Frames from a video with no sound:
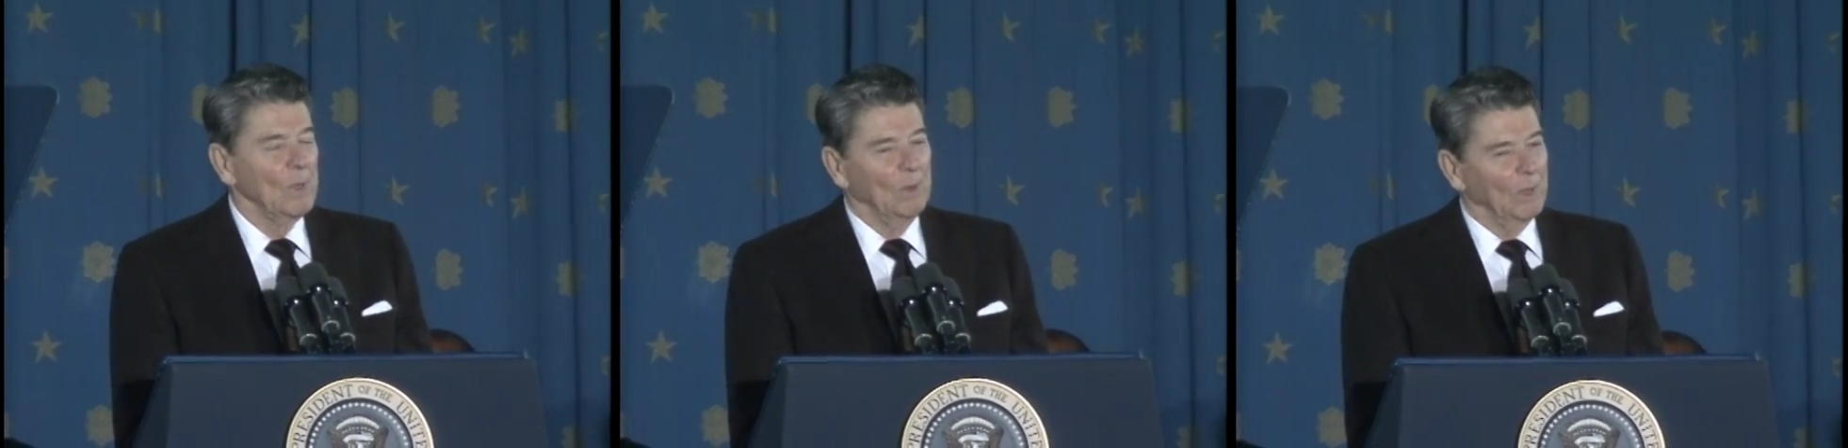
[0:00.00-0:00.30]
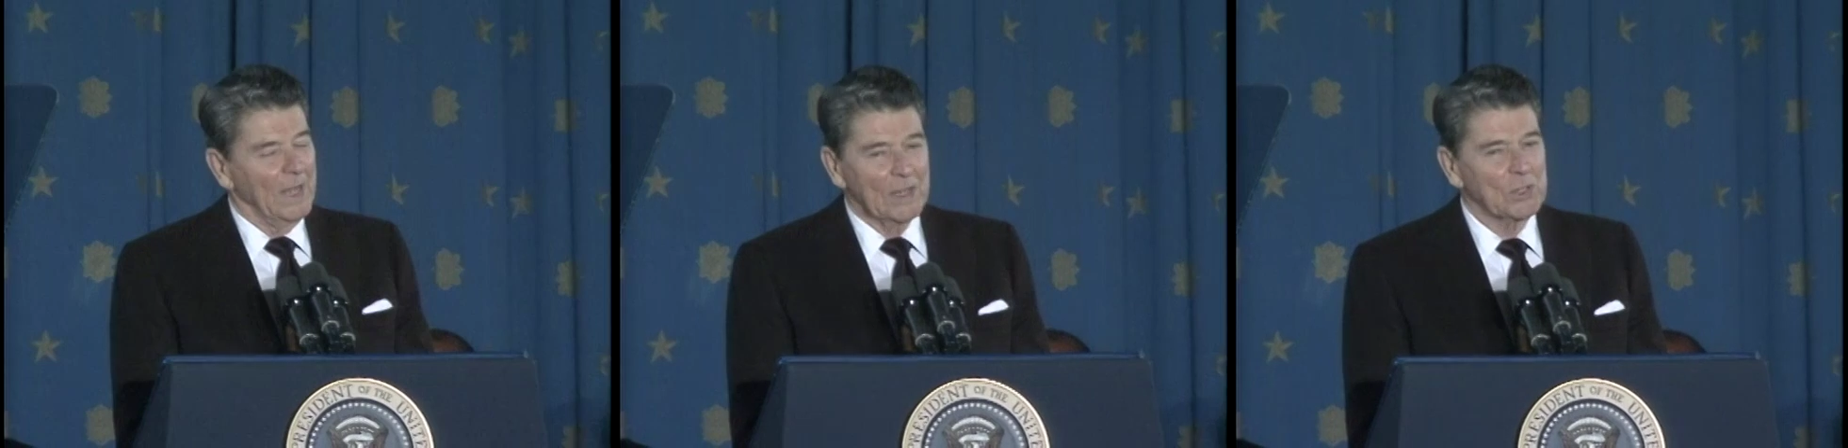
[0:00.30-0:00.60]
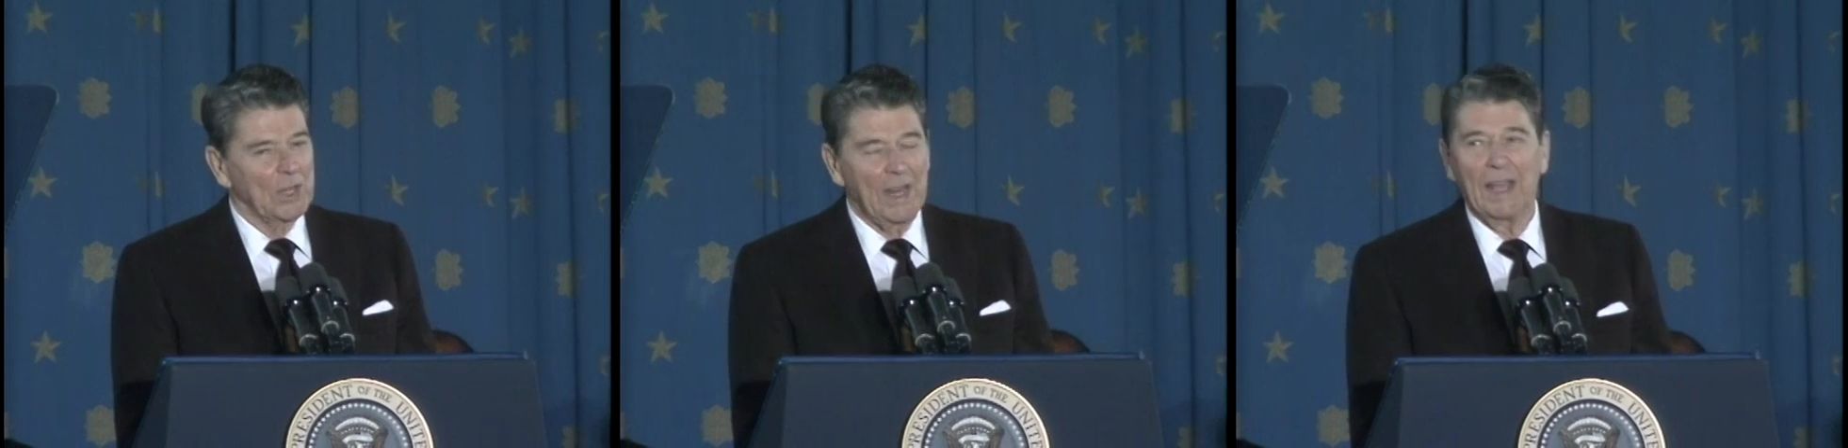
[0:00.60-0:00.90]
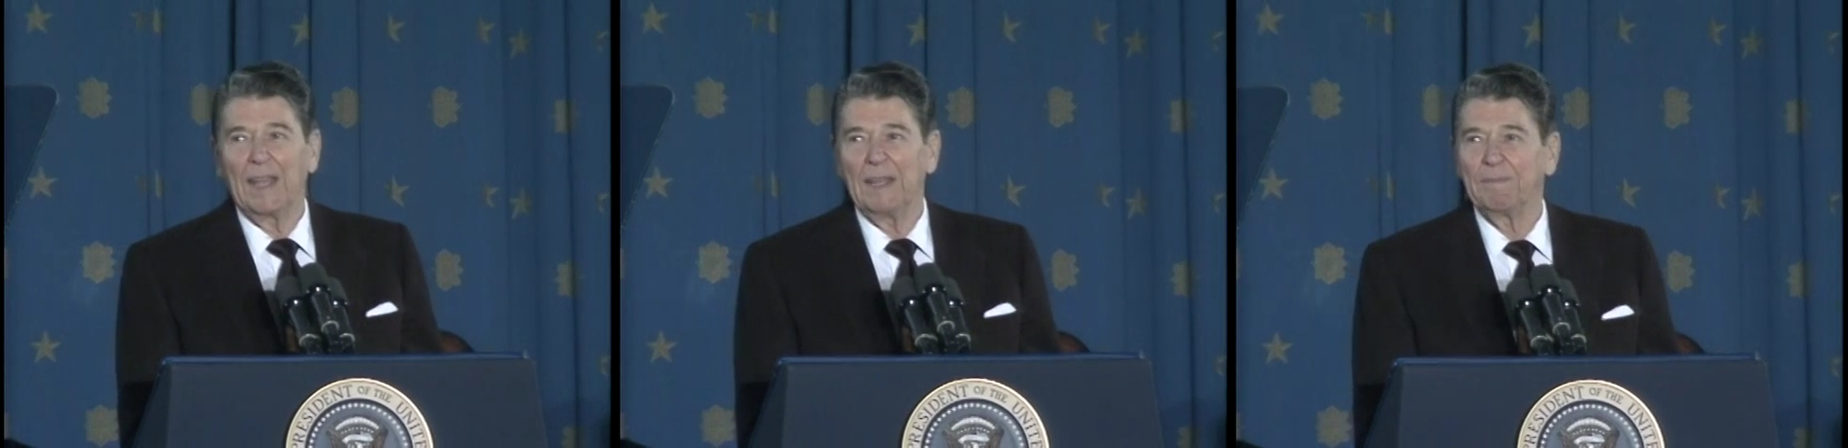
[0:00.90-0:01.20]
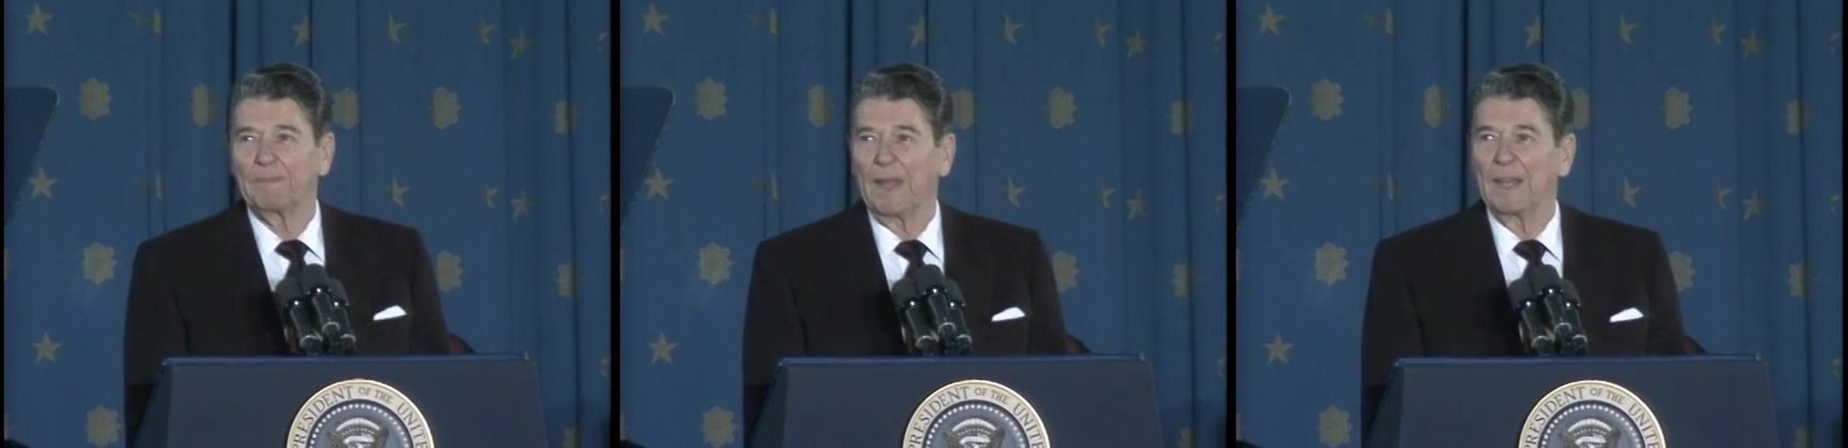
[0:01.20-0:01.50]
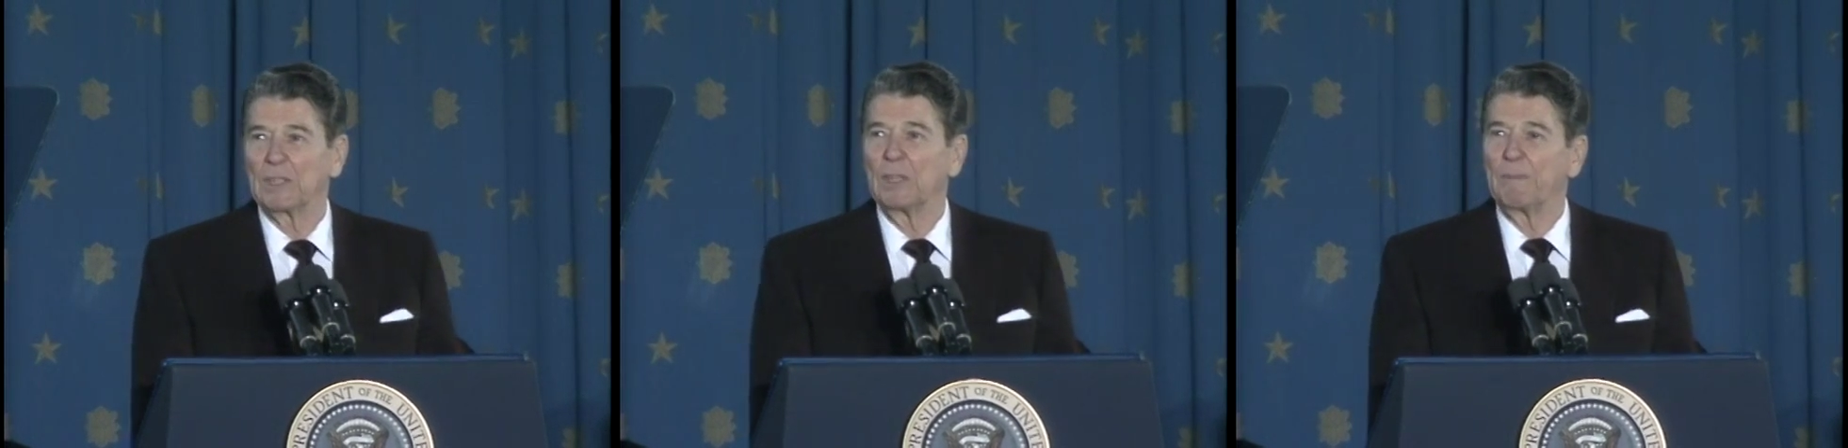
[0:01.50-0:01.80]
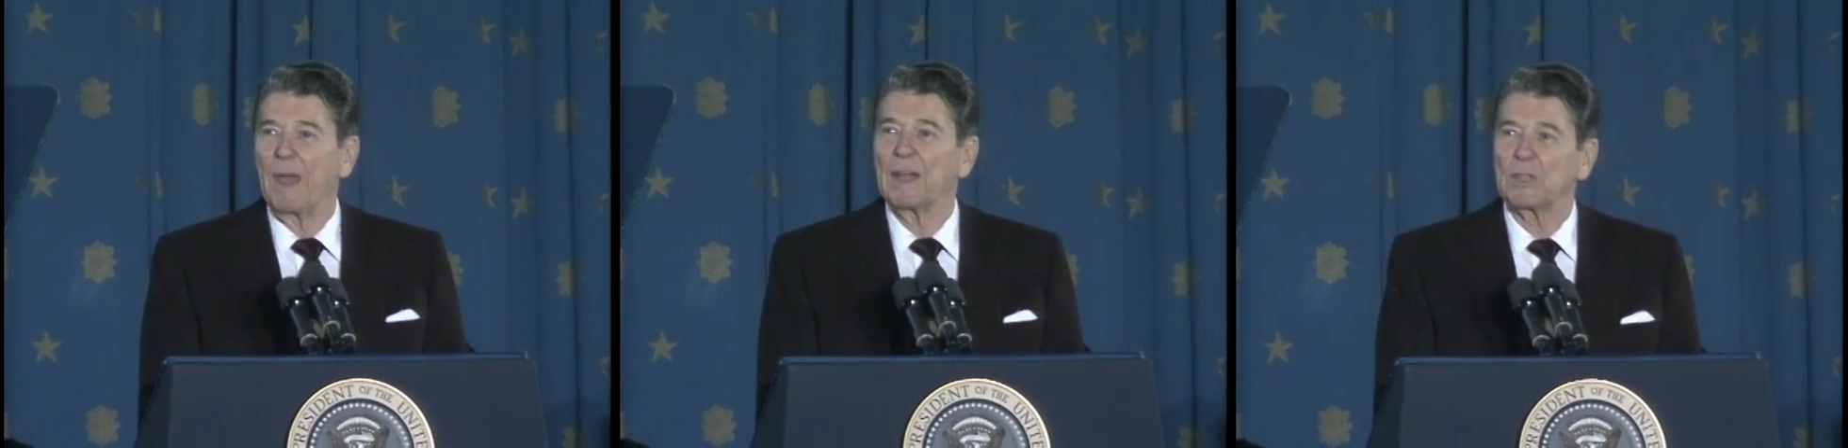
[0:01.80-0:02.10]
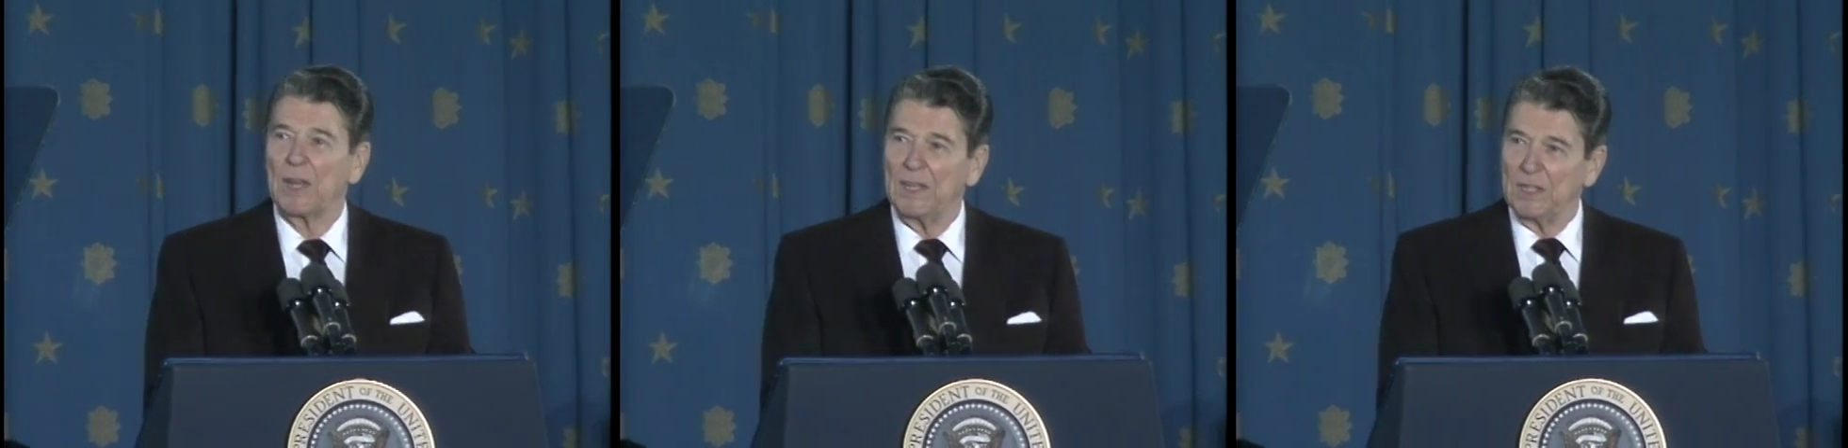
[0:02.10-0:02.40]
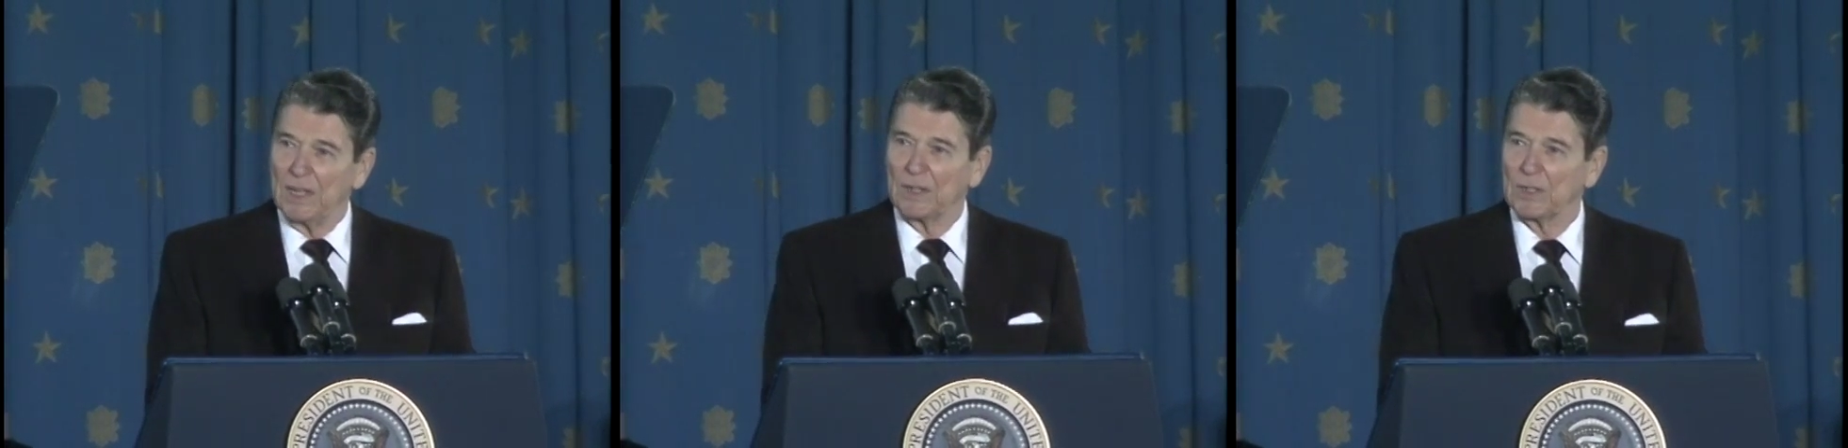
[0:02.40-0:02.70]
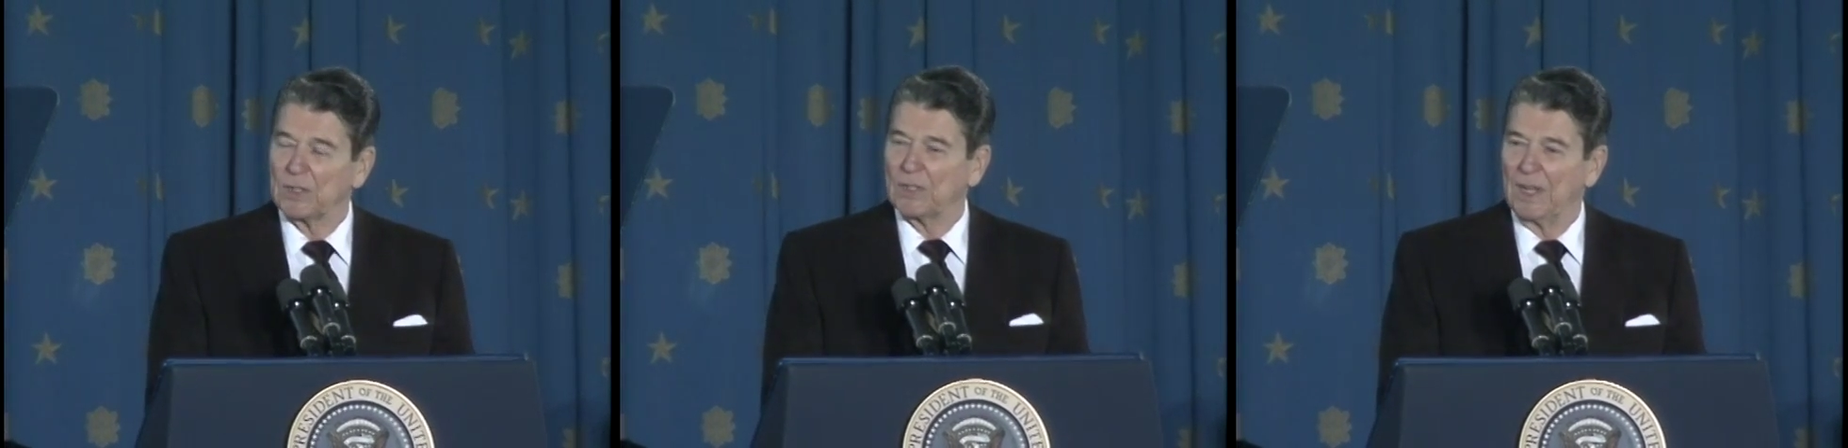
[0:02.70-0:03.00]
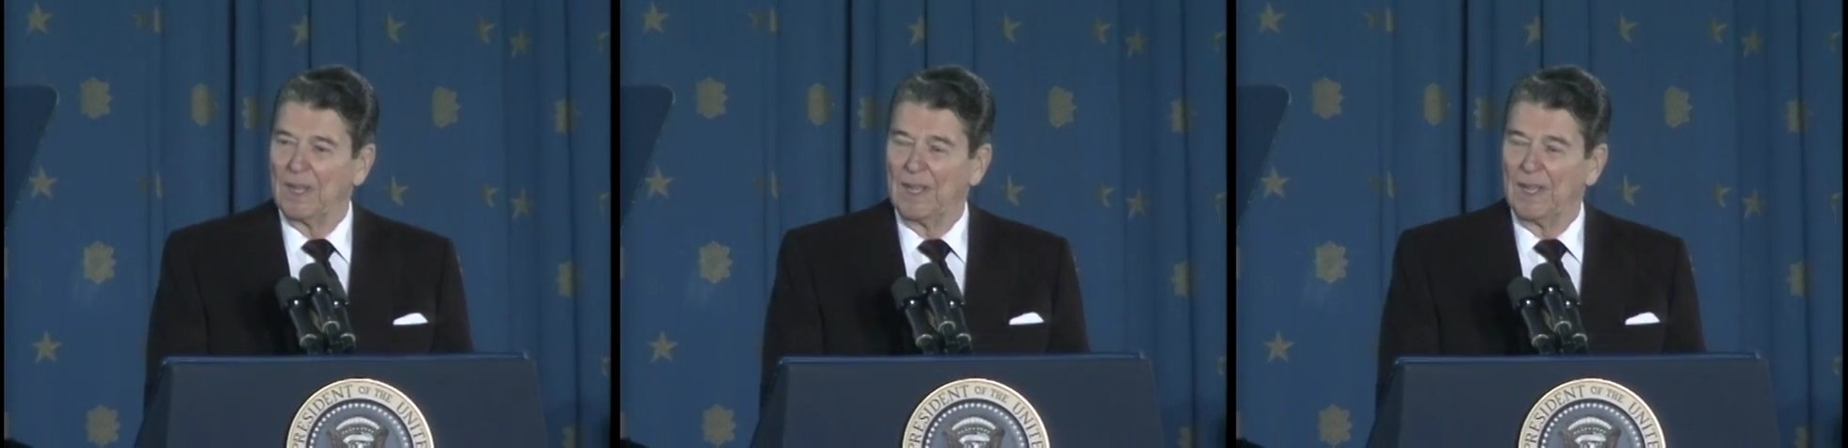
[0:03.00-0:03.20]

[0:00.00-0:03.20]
Well, yes, today, as in the past eight years,